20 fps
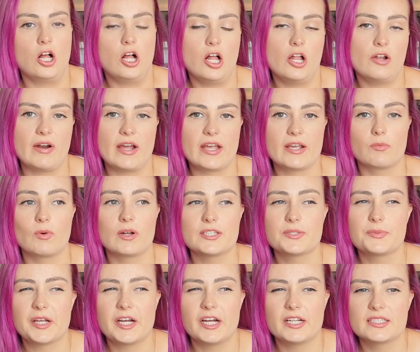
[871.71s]
All right, once
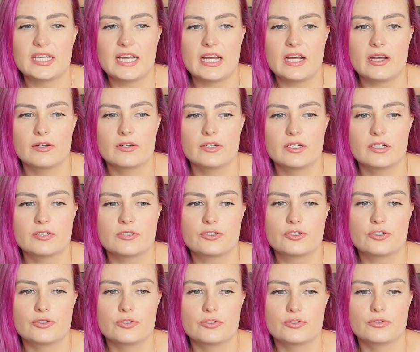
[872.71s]
we got down
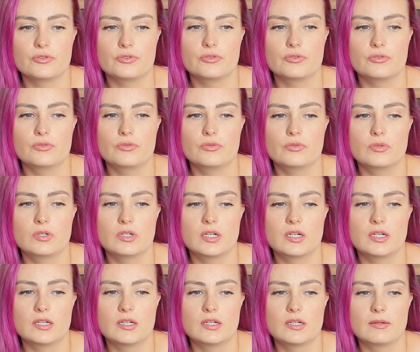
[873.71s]
to
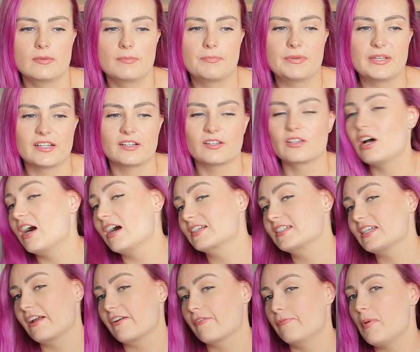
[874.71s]
being locked
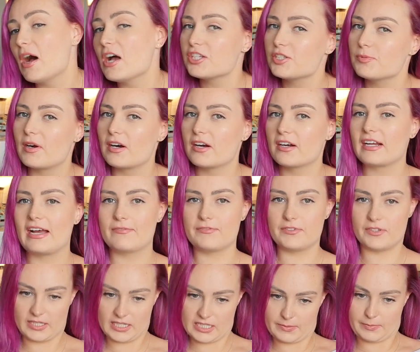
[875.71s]
out of Poshmark
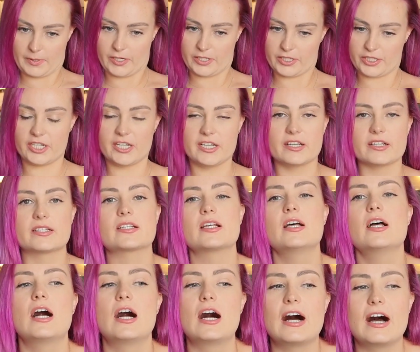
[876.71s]
after this purchase,
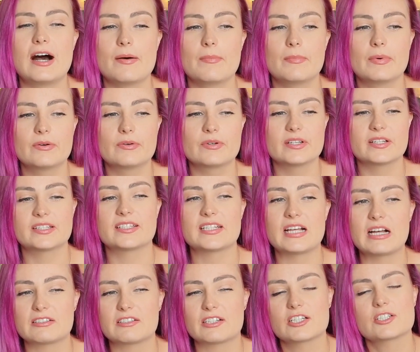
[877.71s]
um, it, it
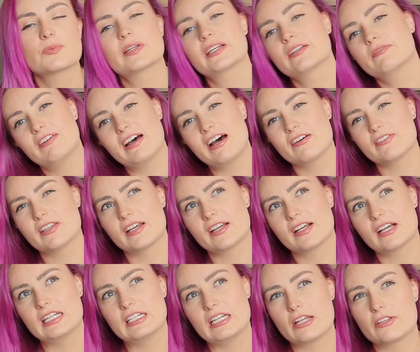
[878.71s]
sucked because we had found like
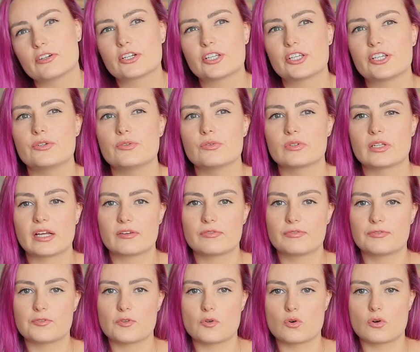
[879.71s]
another cute like
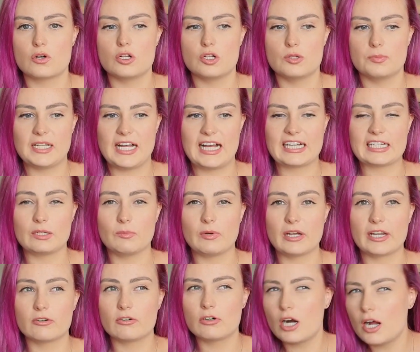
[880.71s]
floral black and
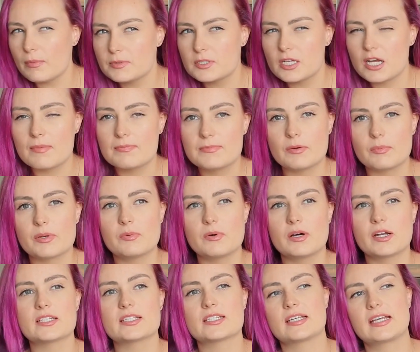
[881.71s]
white crop top that we
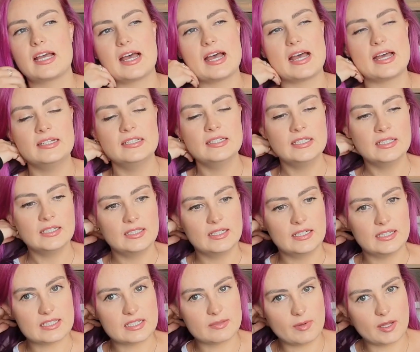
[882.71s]
wanted to get
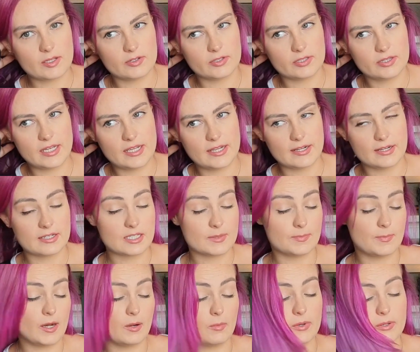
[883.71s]
and some other things,
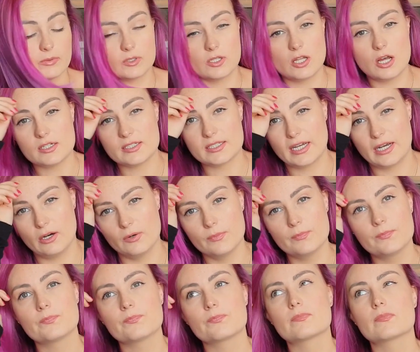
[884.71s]
but we were locked
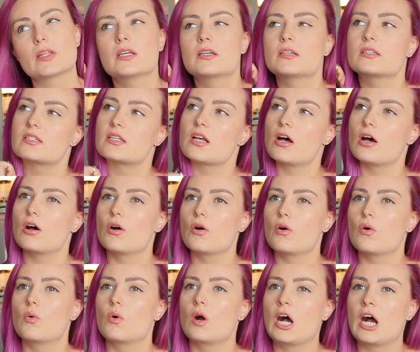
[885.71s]
out.
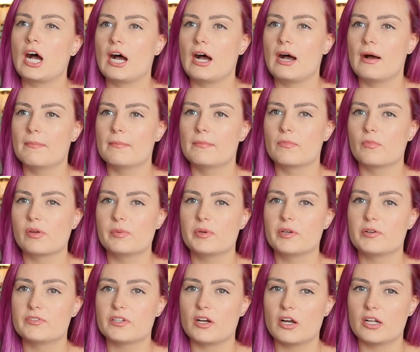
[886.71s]
So um, we
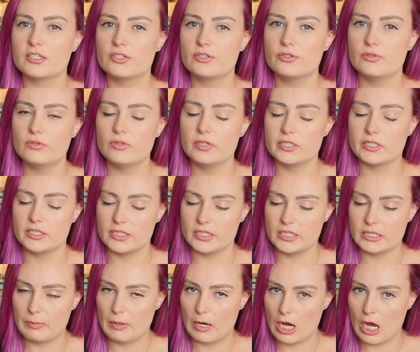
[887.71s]
moved on to
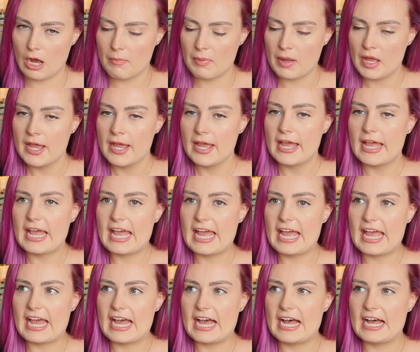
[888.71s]
Depop
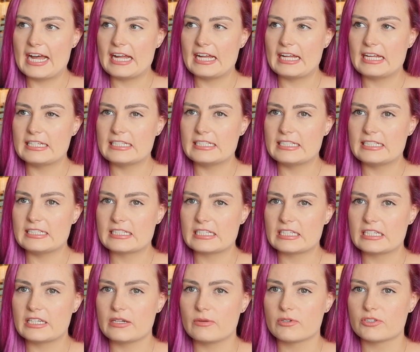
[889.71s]
and
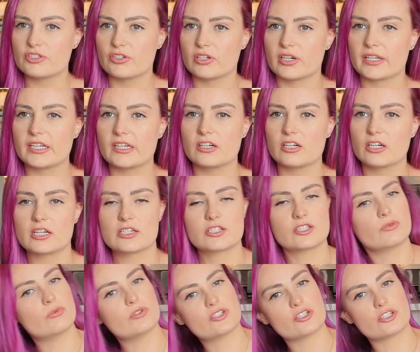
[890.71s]
it was trickier because
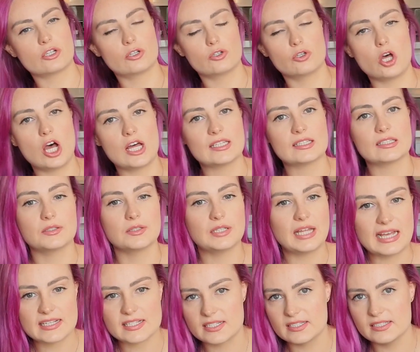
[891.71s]
there was just a lot
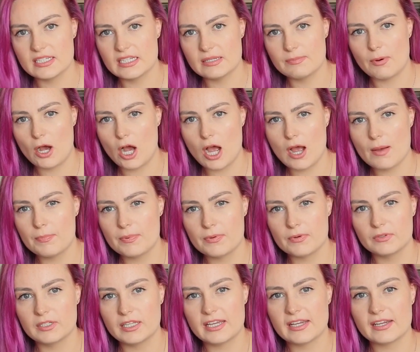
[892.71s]
less
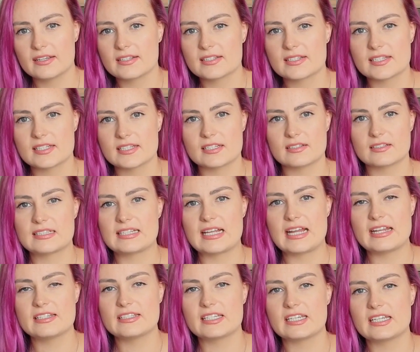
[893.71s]
Depop links
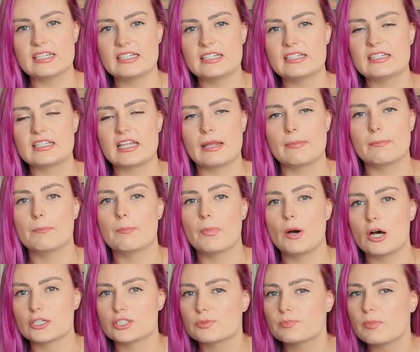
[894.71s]
sent in than
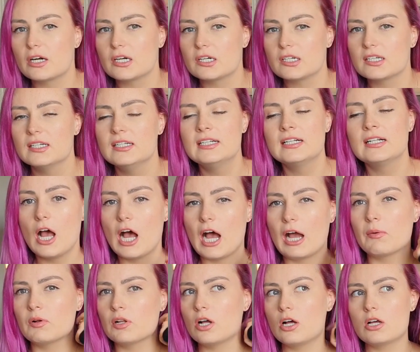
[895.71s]
Poshmark.
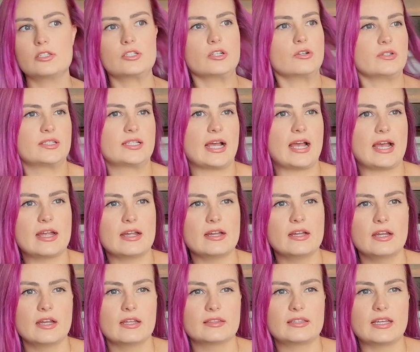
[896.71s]
I will also
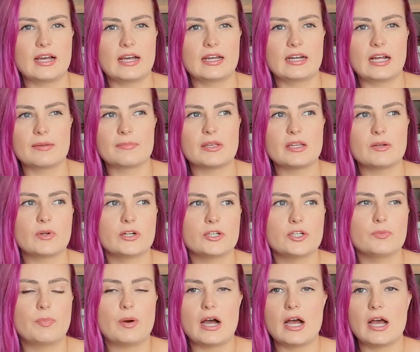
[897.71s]
say that, I mean, when
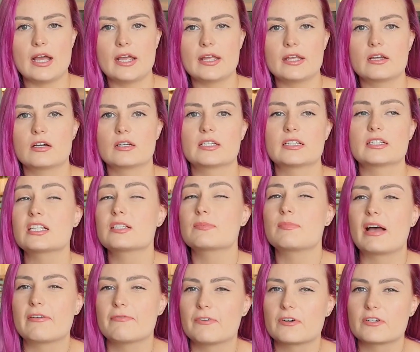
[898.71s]
you buy, this is
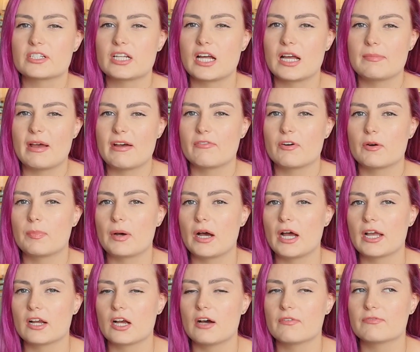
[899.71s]
my first time ever
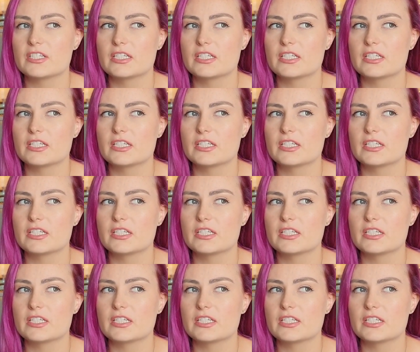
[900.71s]
buying off